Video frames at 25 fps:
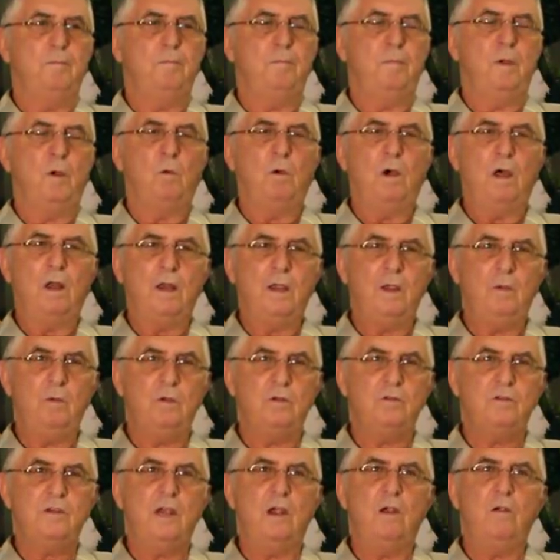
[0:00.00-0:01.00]
But while he
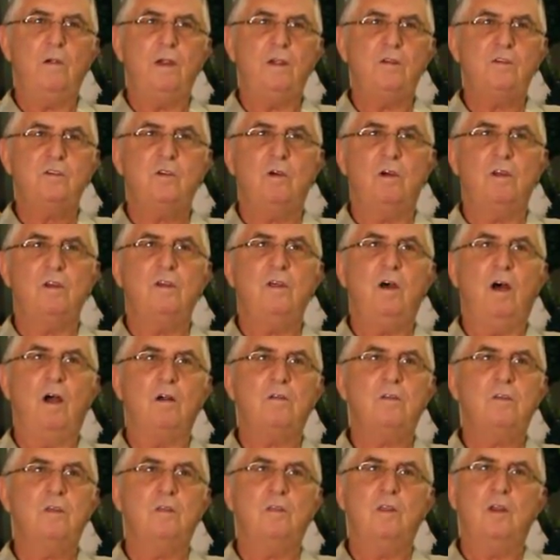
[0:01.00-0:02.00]
was there, he saw a
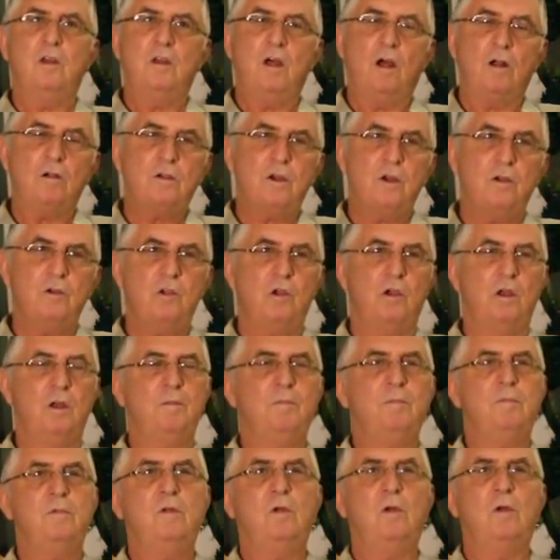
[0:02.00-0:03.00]
doctor. The doctor told
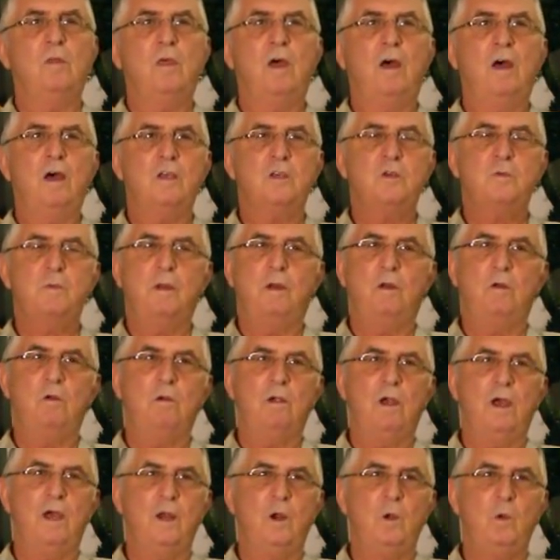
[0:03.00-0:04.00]
him to go to the hospital
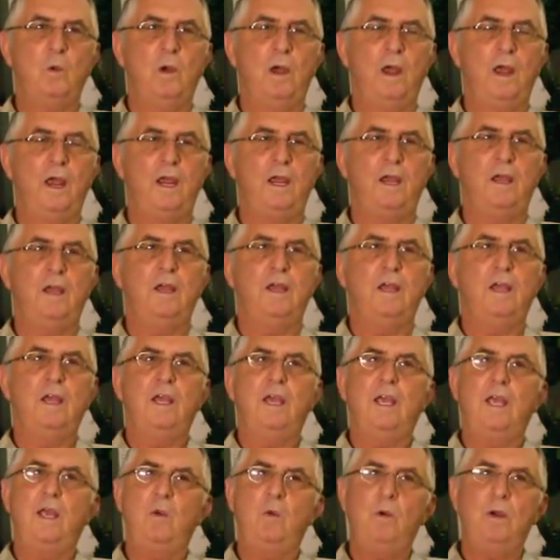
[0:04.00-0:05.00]
right away.
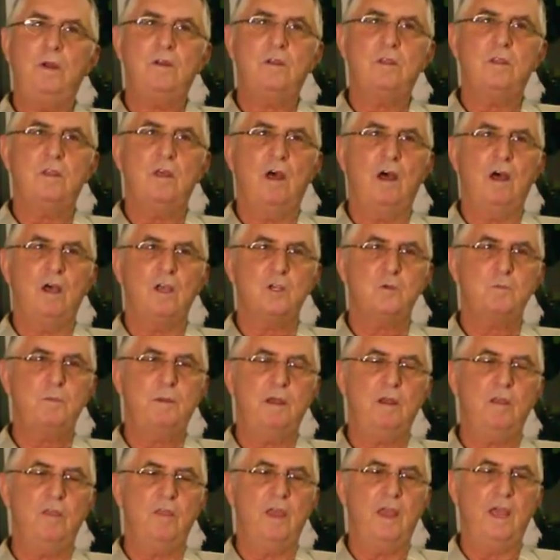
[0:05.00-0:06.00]
He went to the
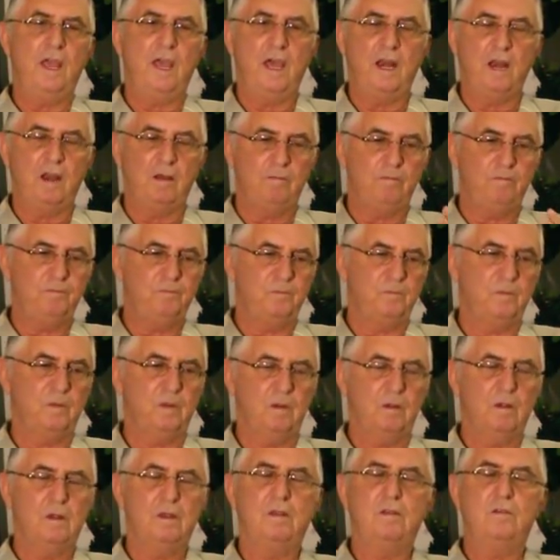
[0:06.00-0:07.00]
hospital. They had a
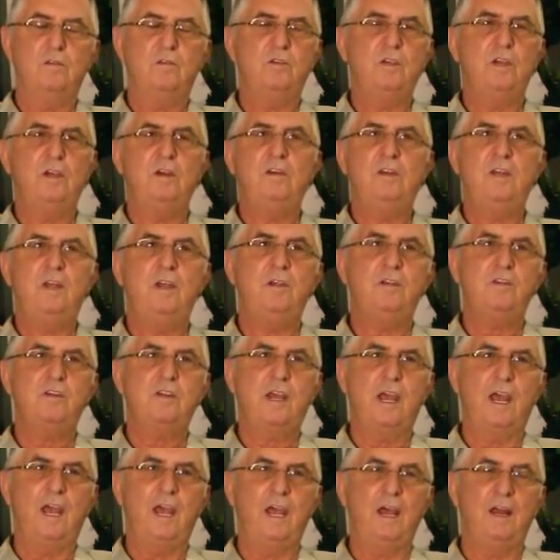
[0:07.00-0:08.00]
CT
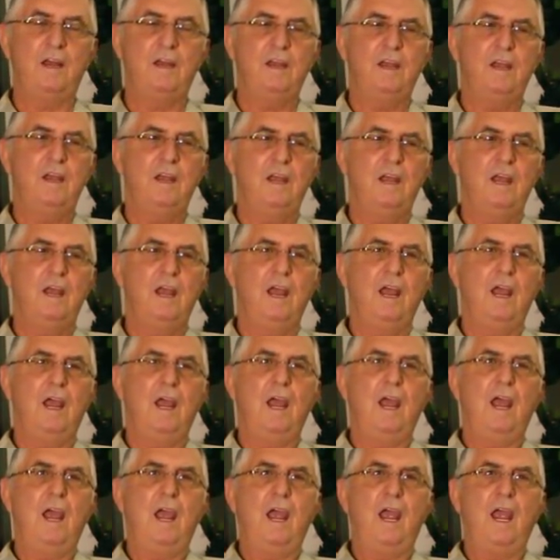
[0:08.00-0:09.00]
scan,
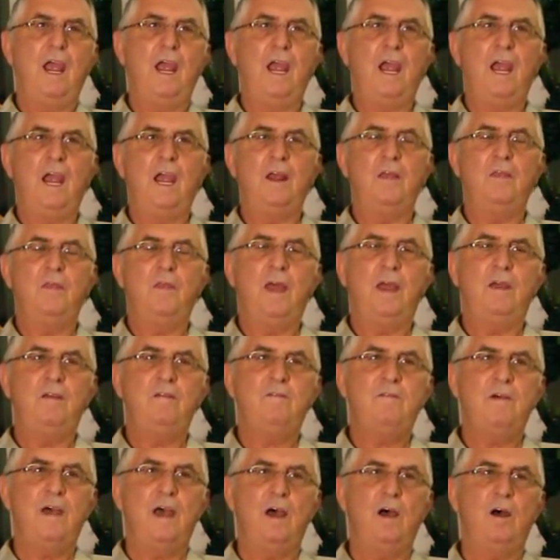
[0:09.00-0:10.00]
and they
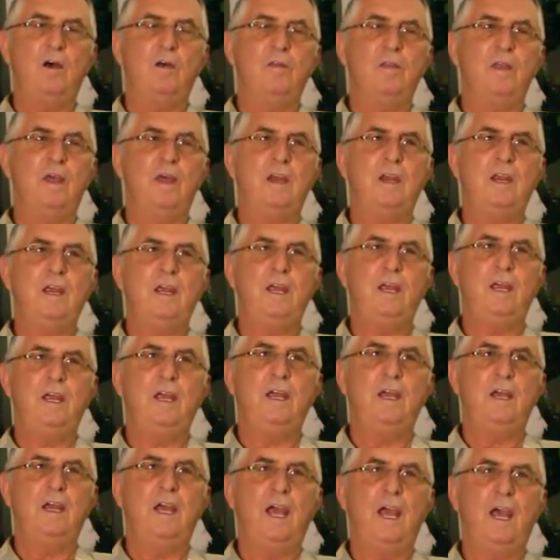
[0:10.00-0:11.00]
found that
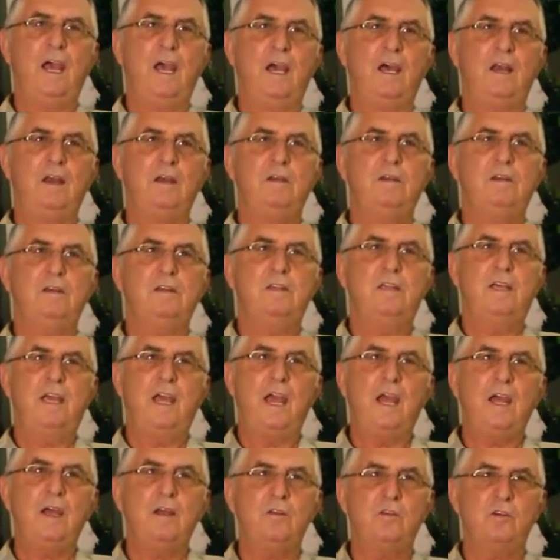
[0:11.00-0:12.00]
he had
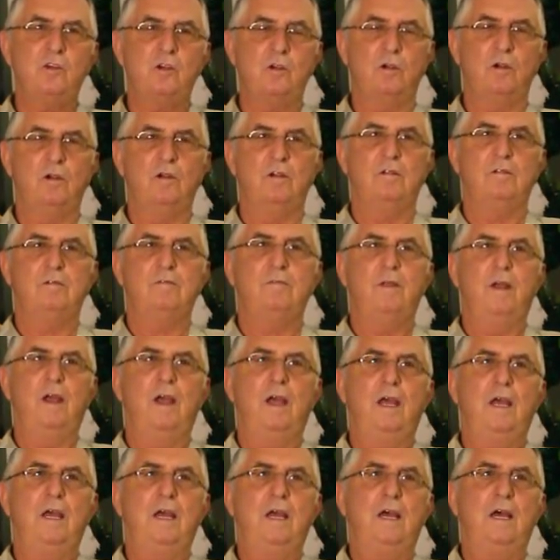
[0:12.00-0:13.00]
cancer
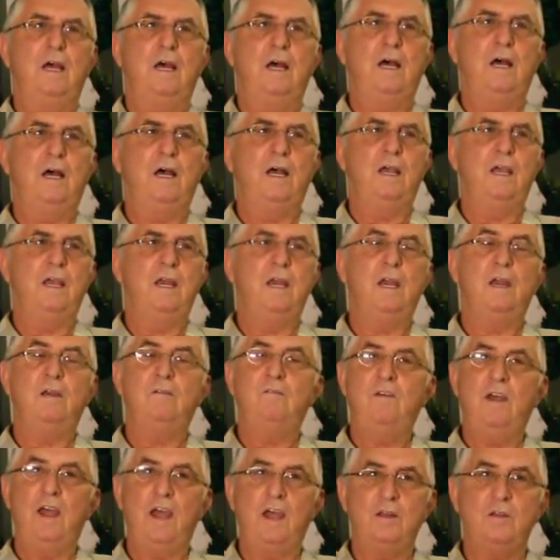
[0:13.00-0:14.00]
uh, in
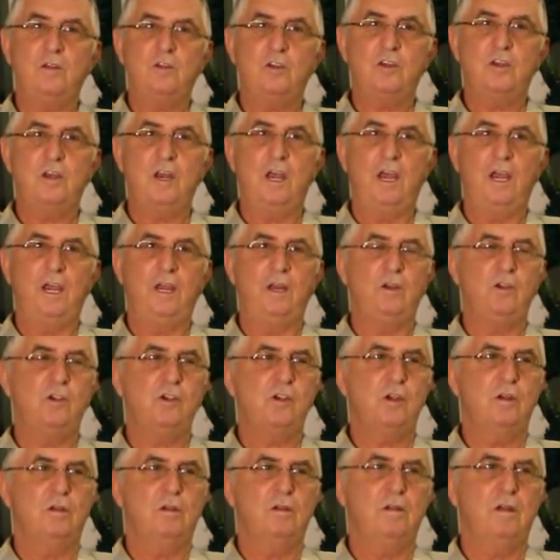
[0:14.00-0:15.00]
advanced
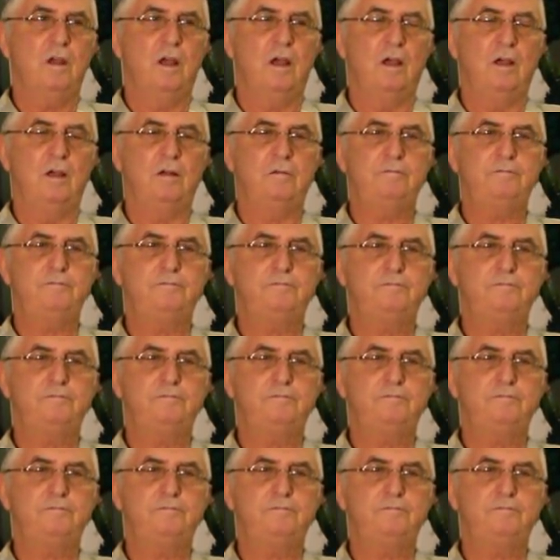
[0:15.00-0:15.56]
stage, uh,